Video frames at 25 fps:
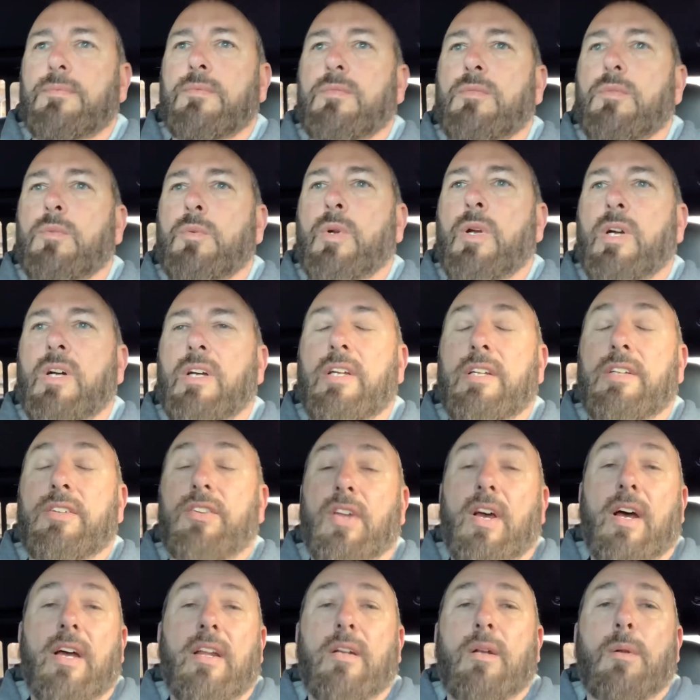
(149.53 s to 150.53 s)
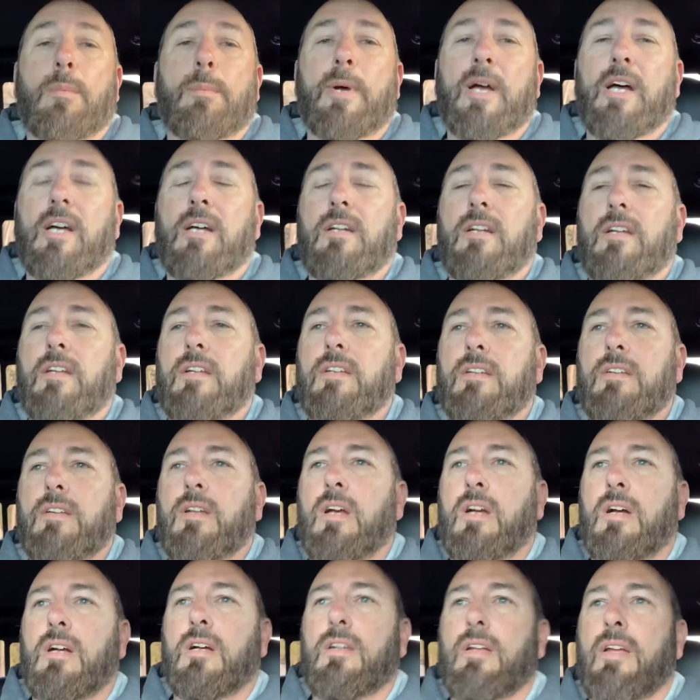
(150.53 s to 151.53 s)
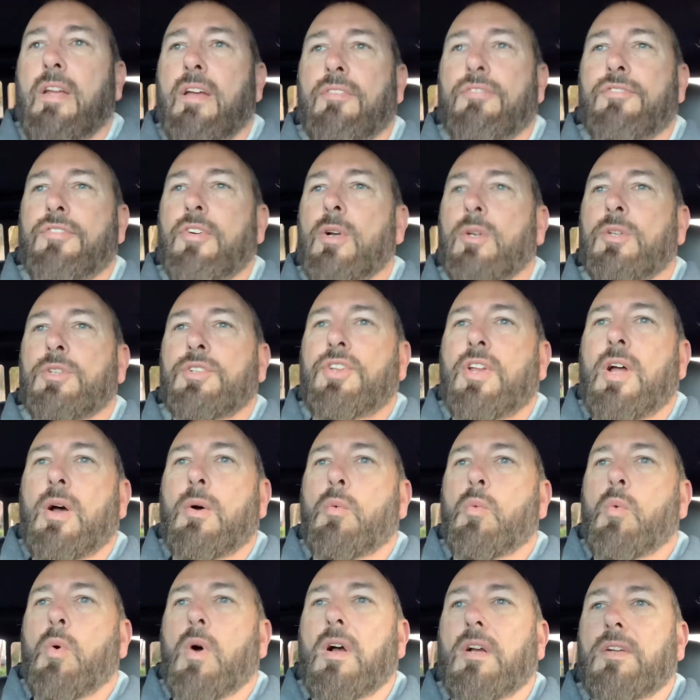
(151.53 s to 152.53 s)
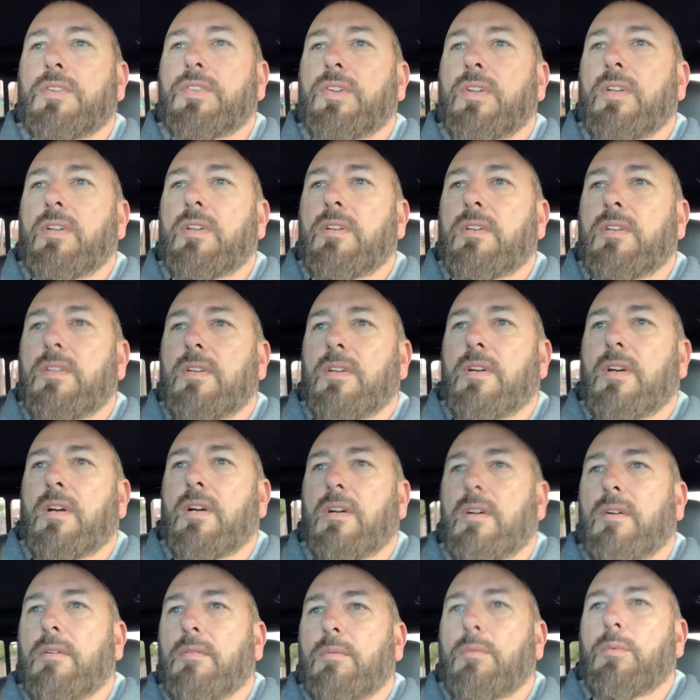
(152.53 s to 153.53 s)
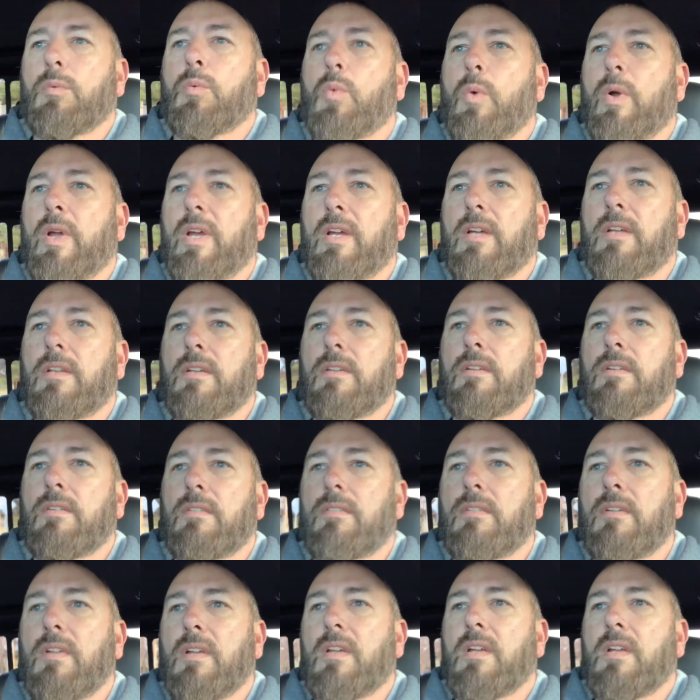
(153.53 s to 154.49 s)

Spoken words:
Really excited about it. At first I wasn't, when